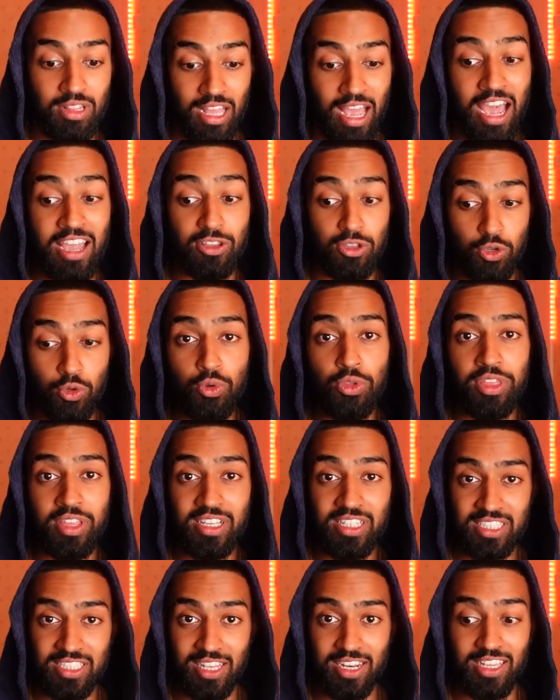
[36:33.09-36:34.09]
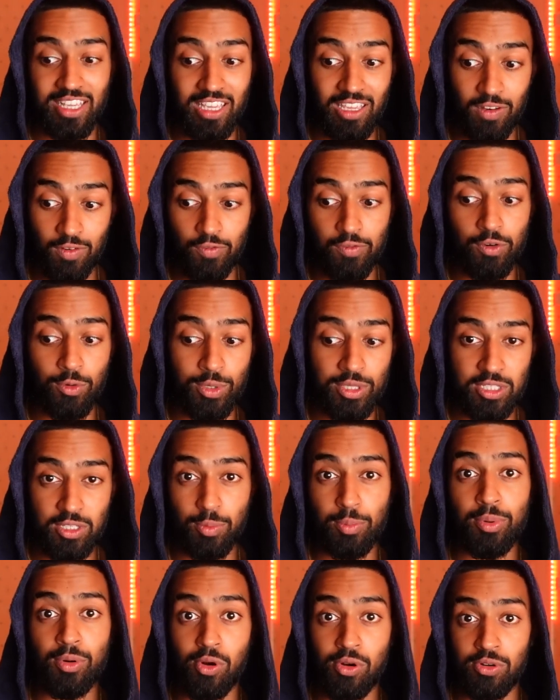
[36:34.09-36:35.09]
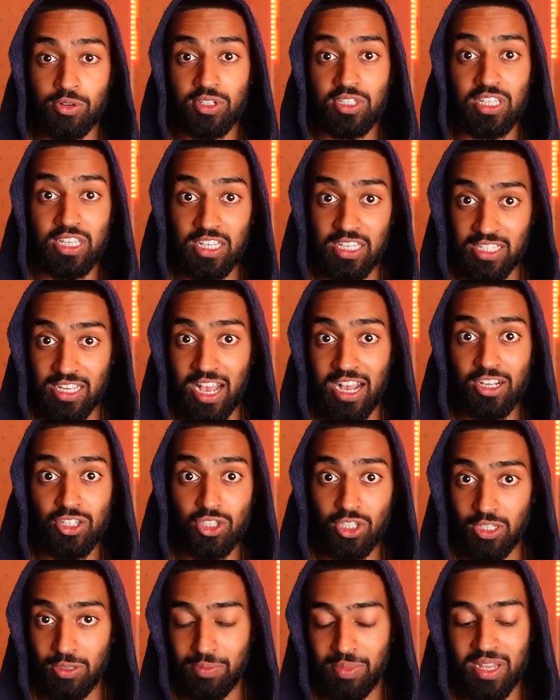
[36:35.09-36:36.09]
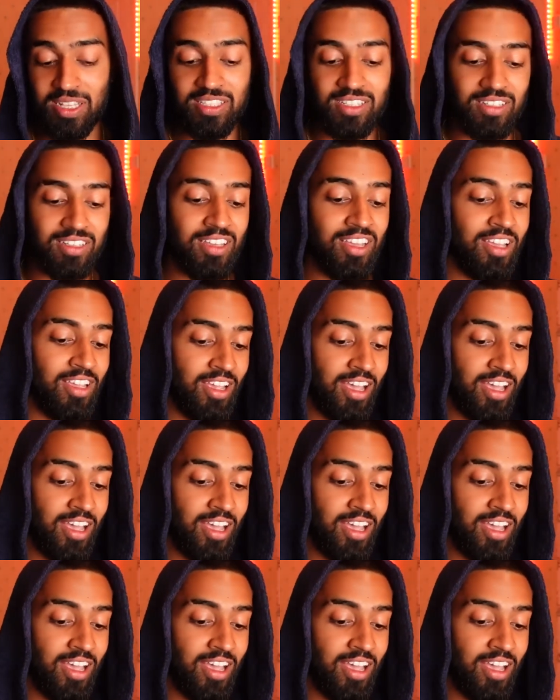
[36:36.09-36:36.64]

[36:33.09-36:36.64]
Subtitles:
I do think selling influencer products is actually better.